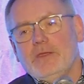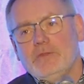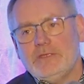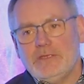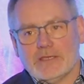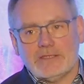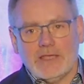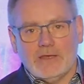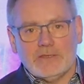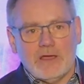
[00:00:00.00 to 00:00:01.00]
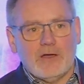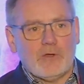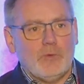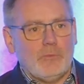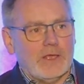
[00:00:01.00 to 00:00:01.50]
the DDEX standards are
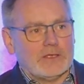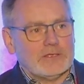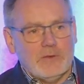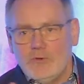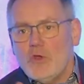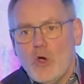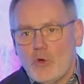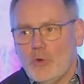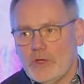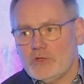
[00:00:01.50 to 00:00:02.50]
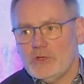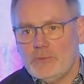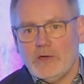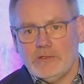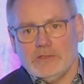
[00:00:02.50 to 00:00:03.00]
complex, no question
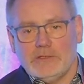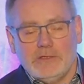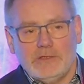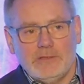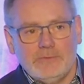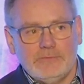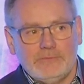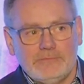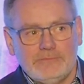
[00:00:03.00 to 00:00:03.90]
about it. Um,